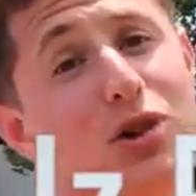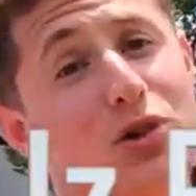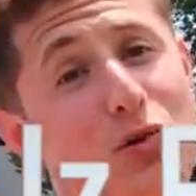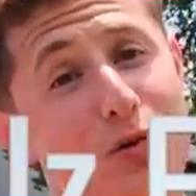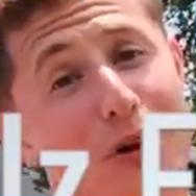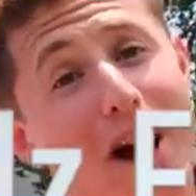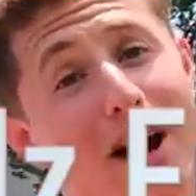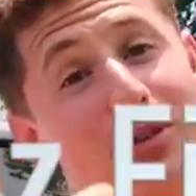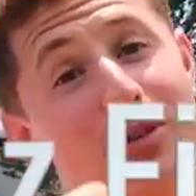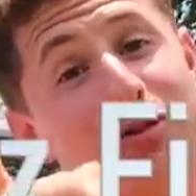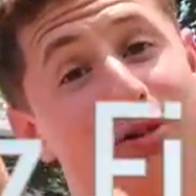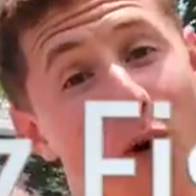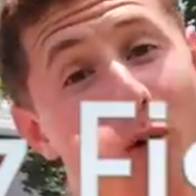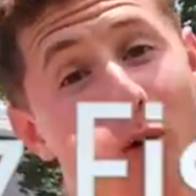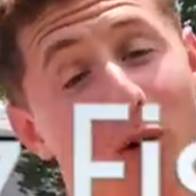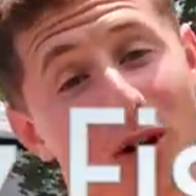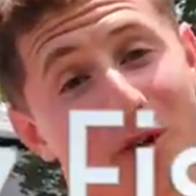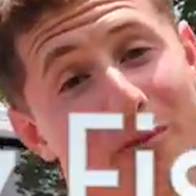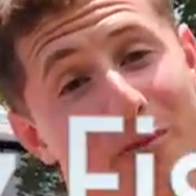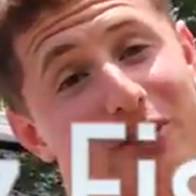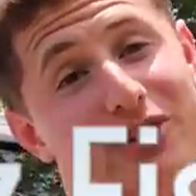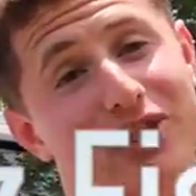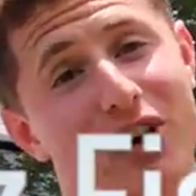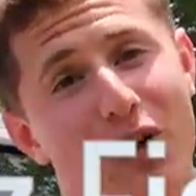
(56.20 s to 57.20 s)
You guys don't
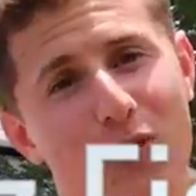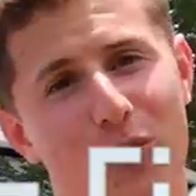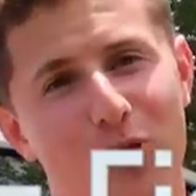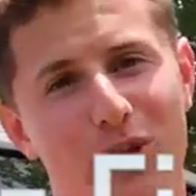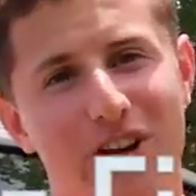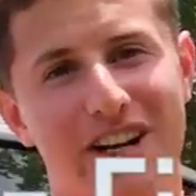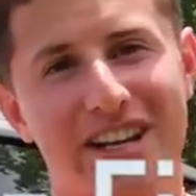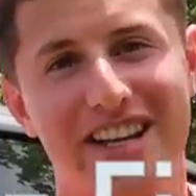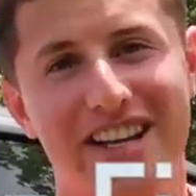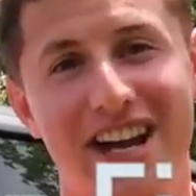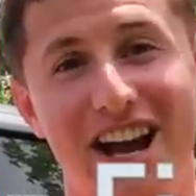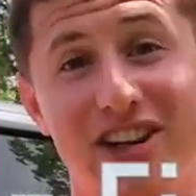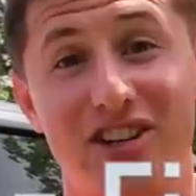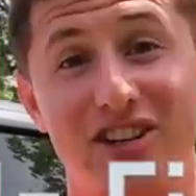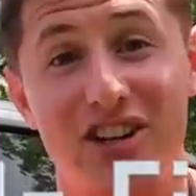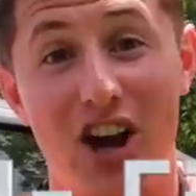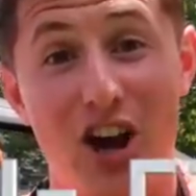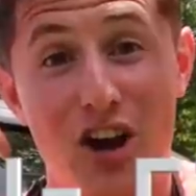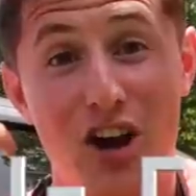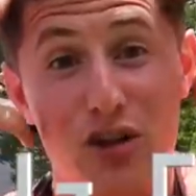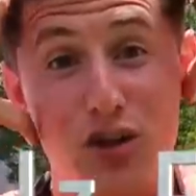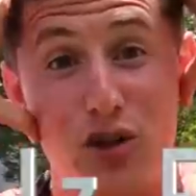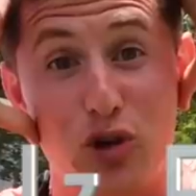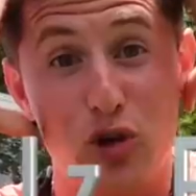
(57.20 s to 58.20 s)
want to miss out. We're going to catch
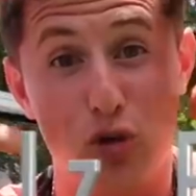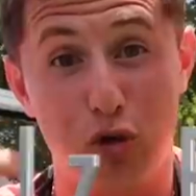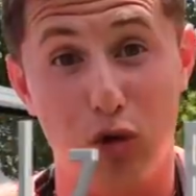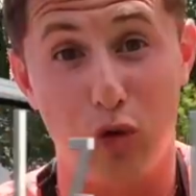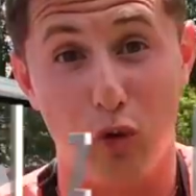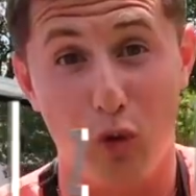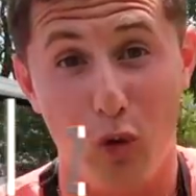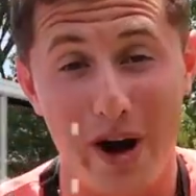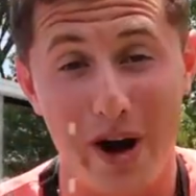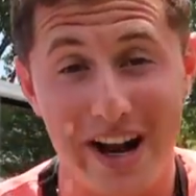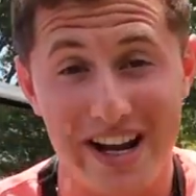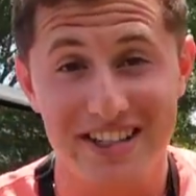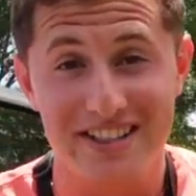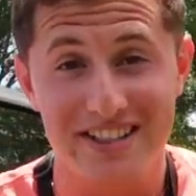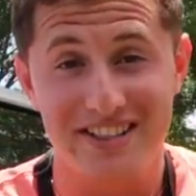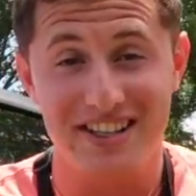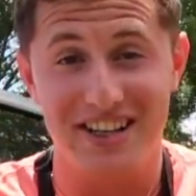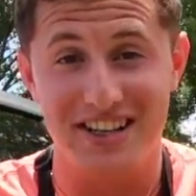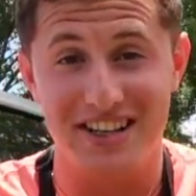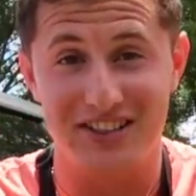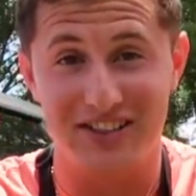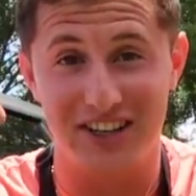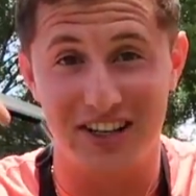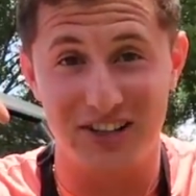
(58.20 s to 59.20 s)
the
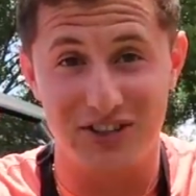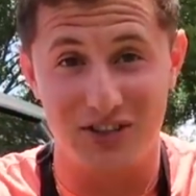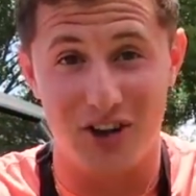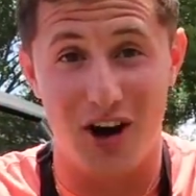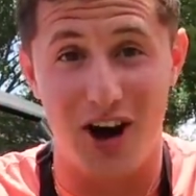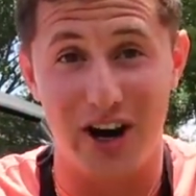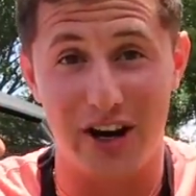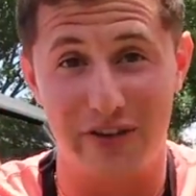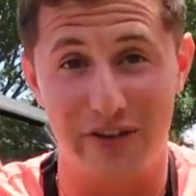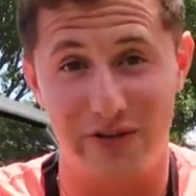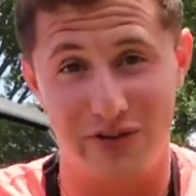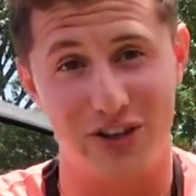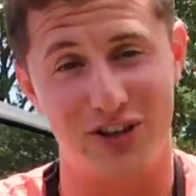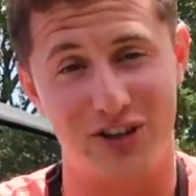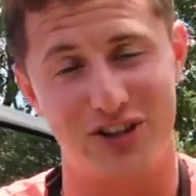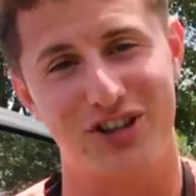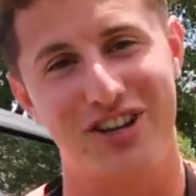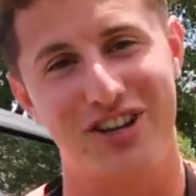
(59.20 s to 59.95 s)
craziest exotic fish